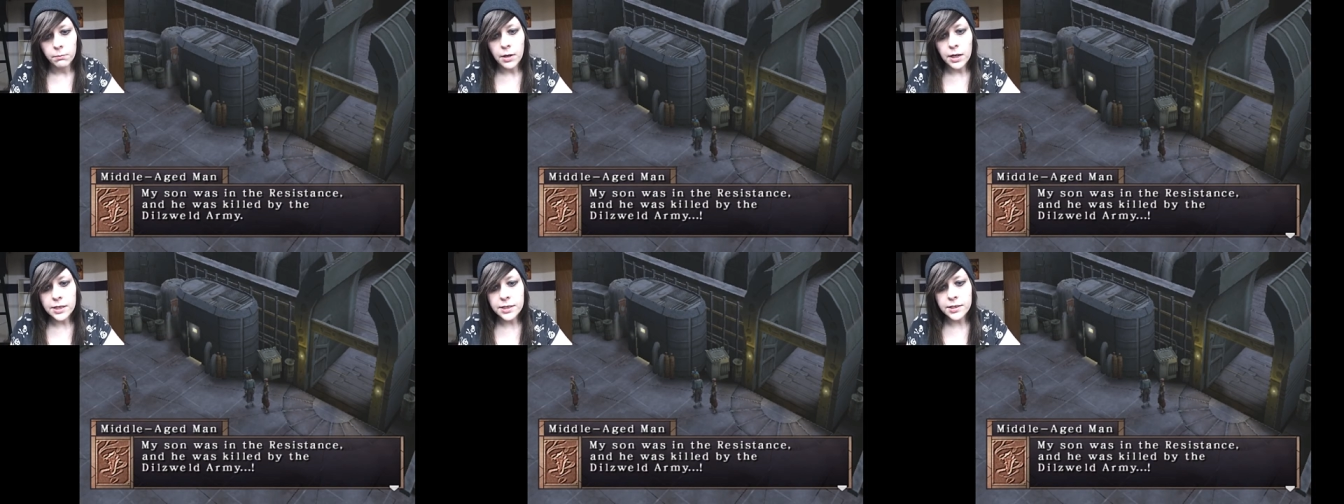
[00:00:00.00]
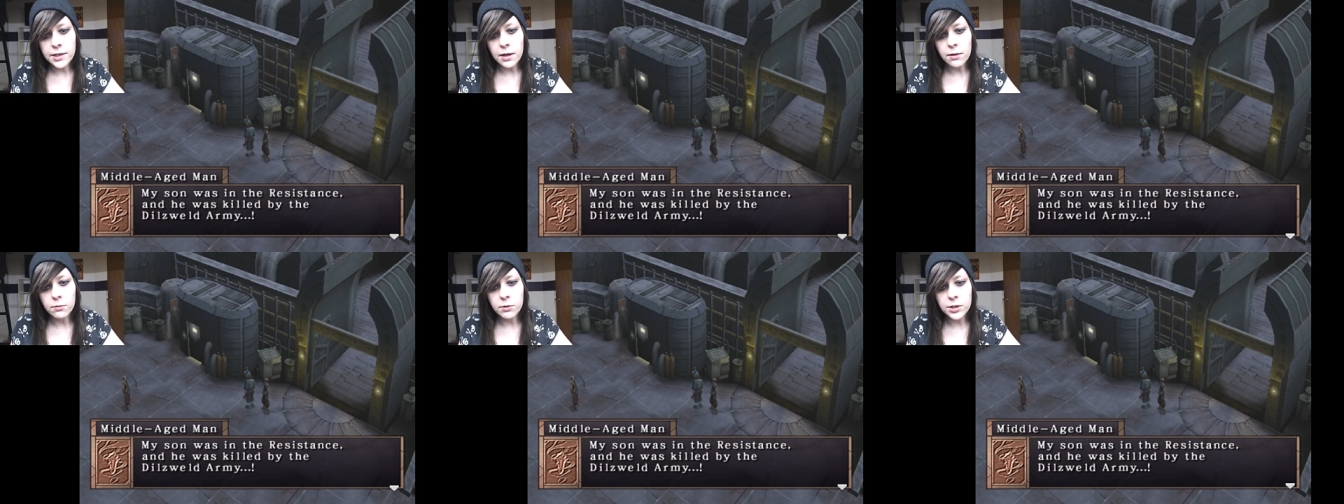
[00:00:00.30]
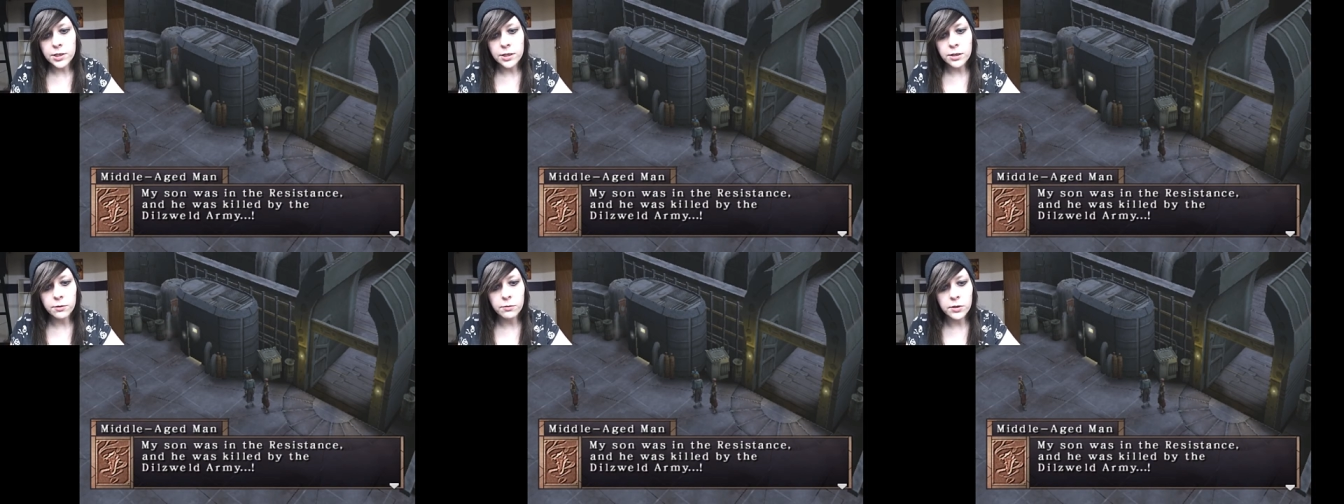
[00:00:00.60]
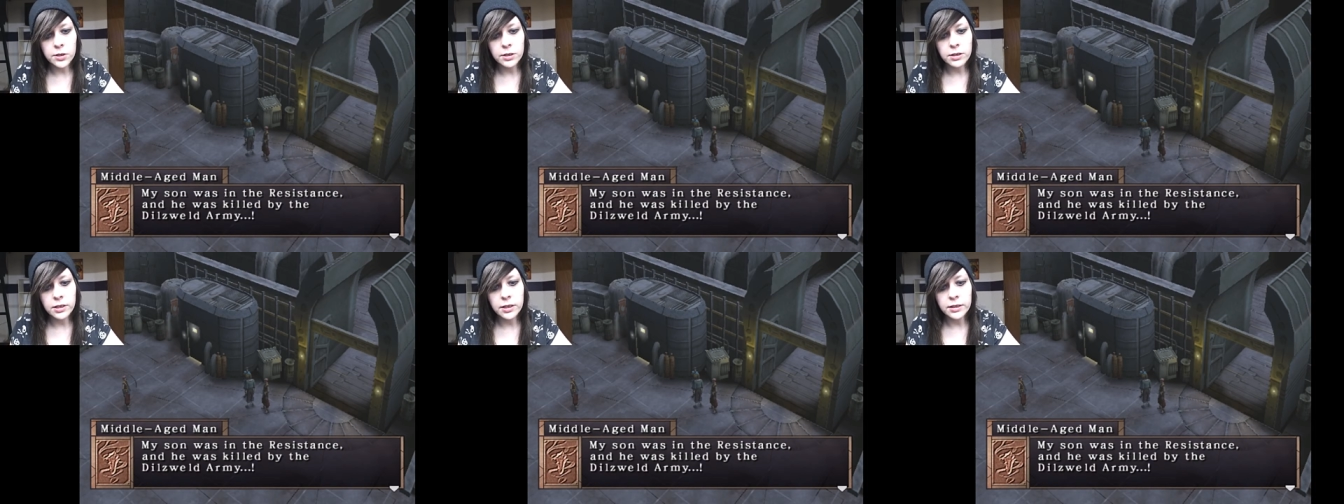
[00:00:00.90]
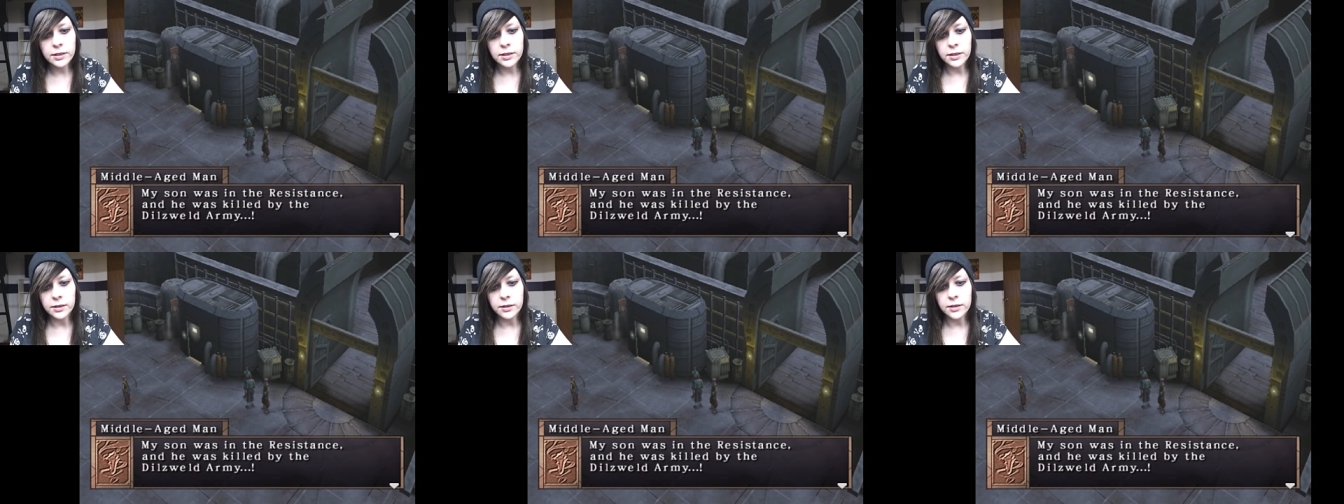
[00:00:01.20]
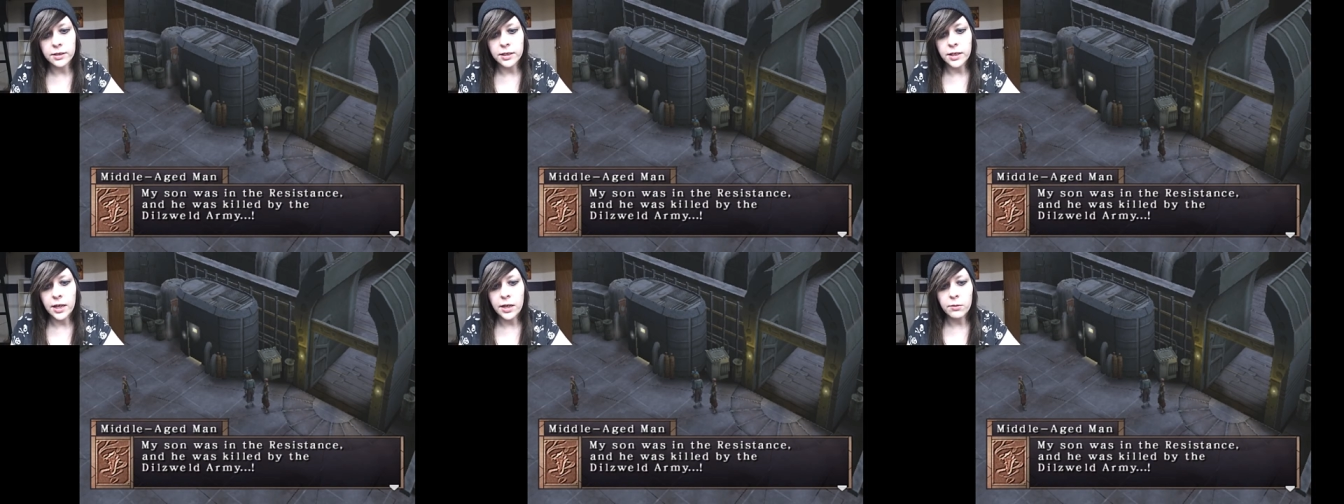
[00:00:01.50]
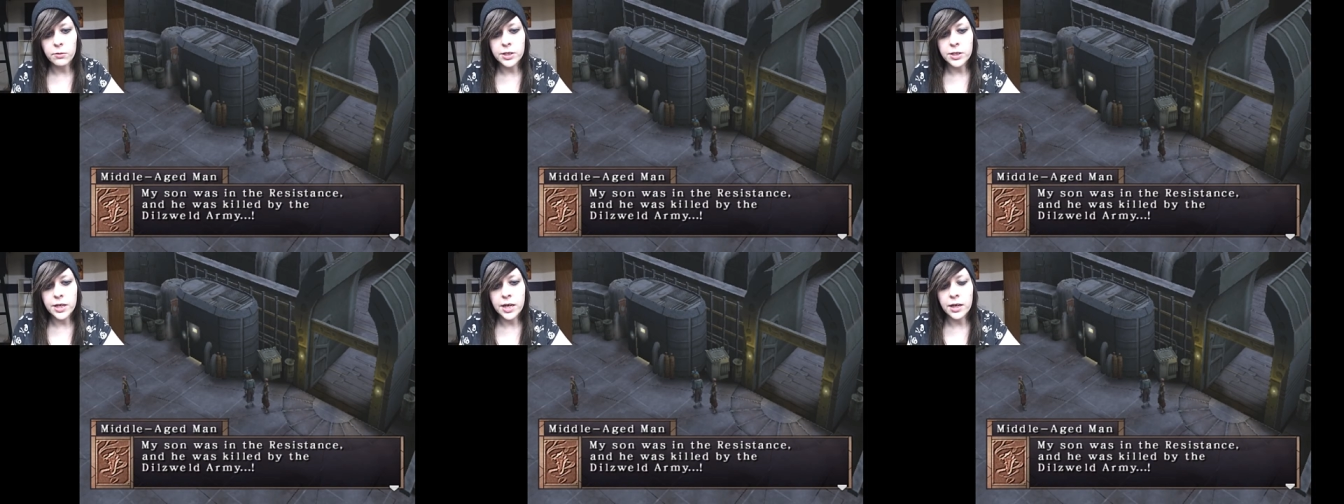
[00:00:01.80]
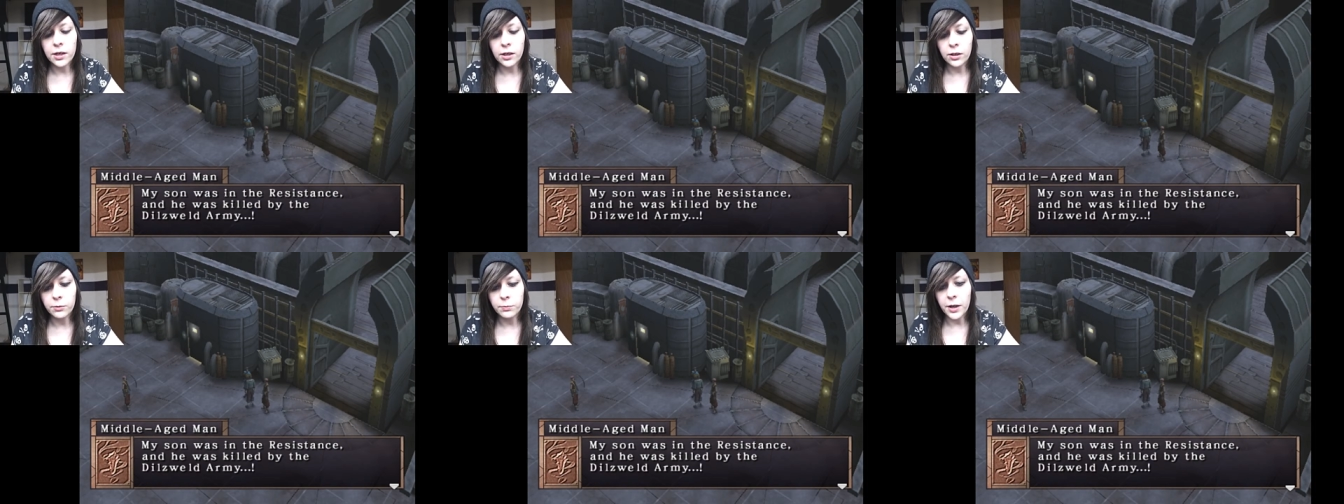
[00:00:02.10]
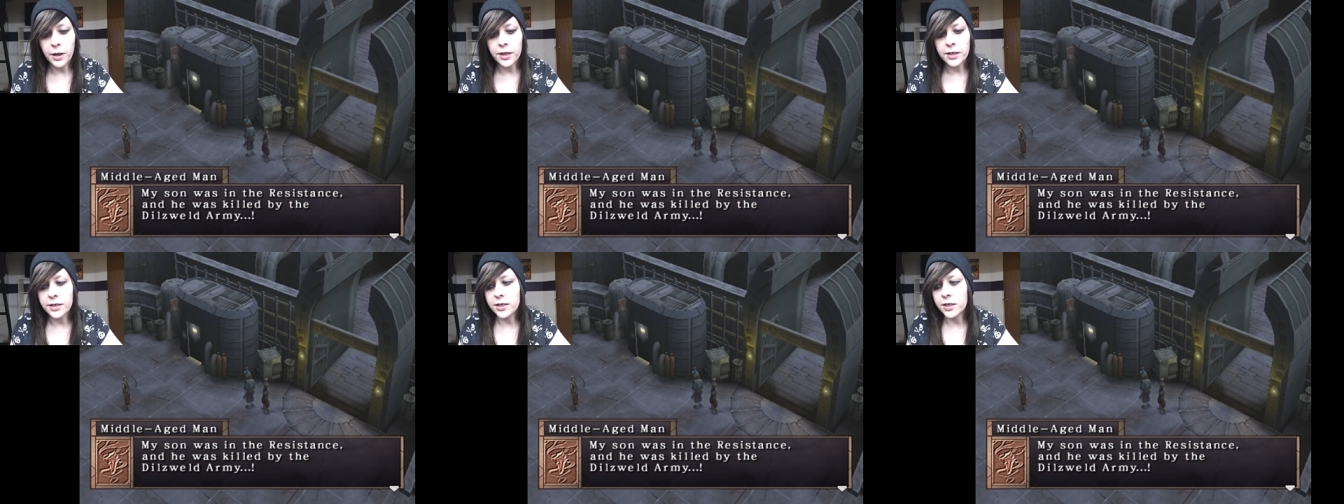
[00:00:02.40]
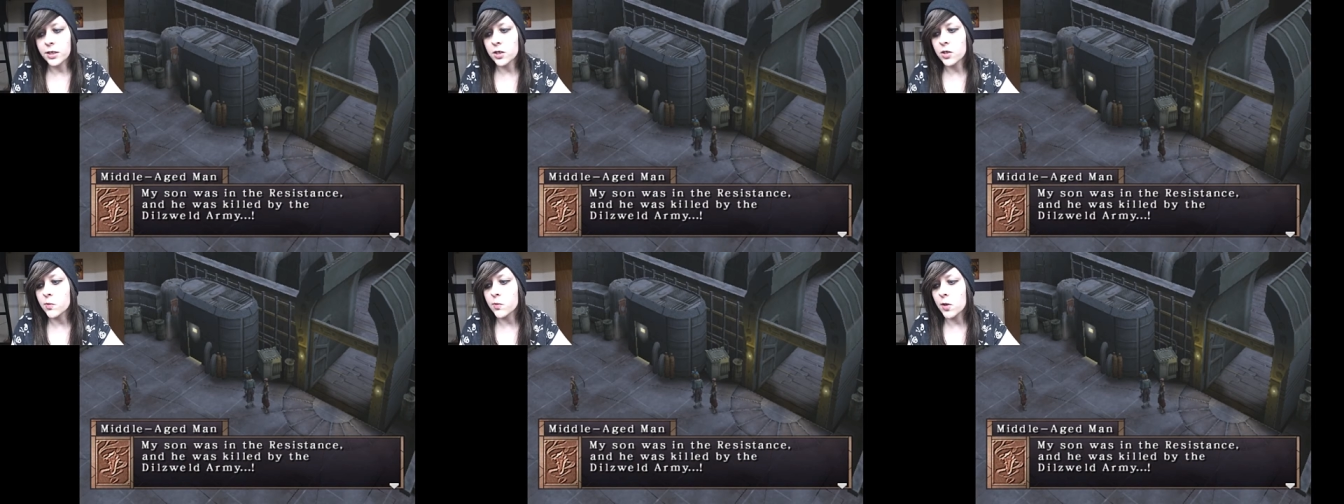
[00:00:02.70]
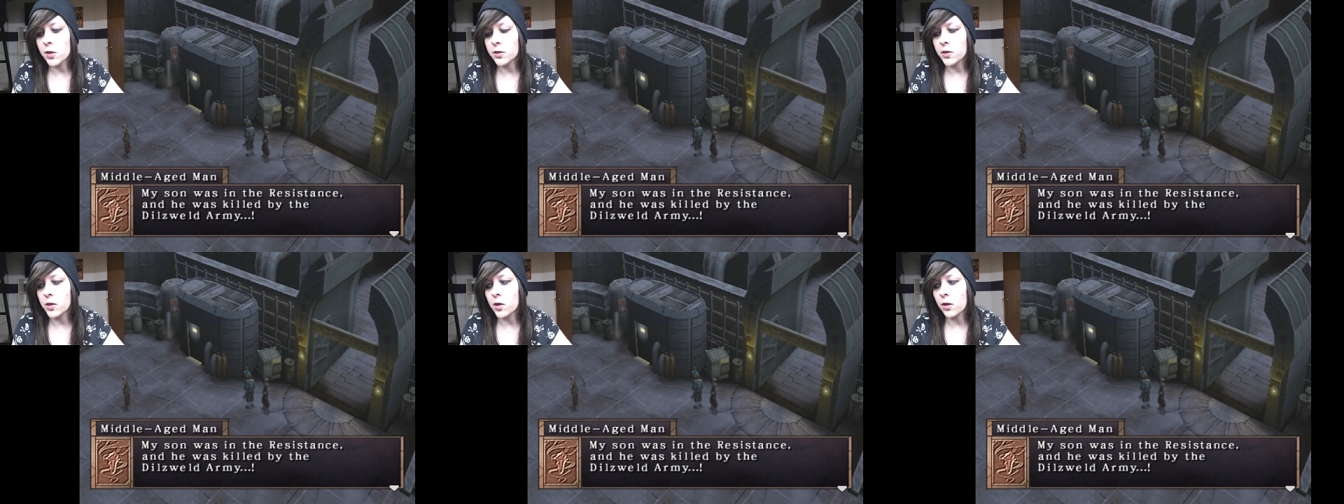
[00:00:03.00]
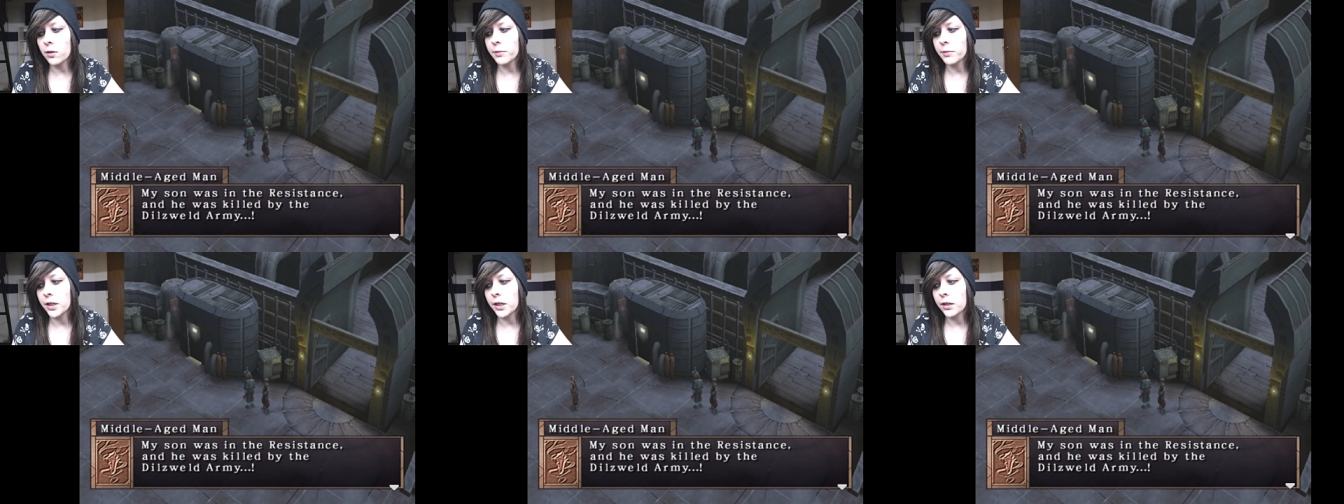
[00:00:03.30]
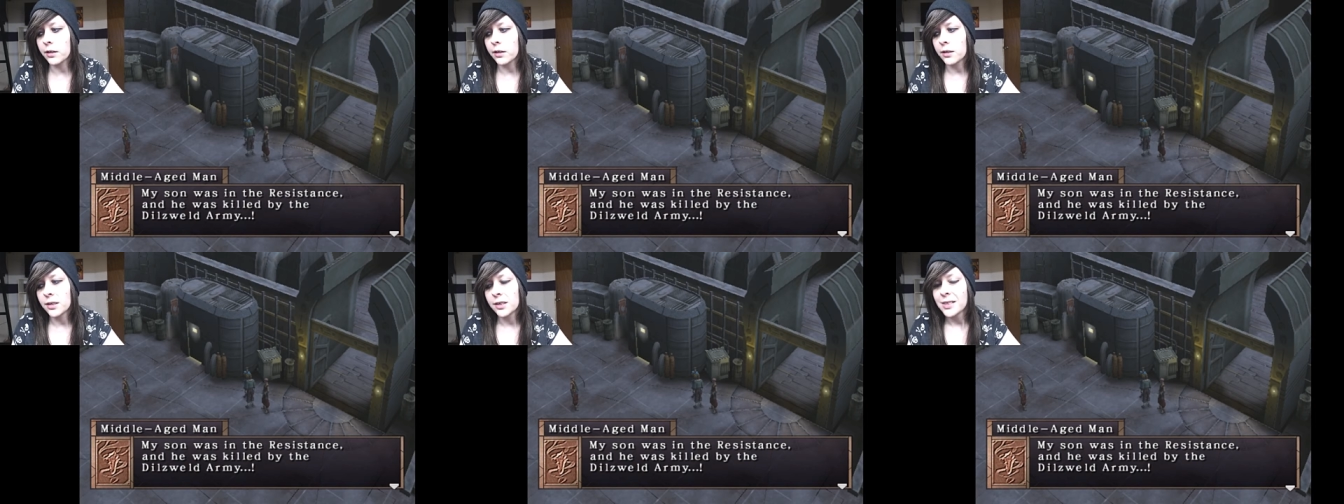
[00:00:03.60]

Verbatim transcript: My son was in the resistance and he was killed by the Daleswald army.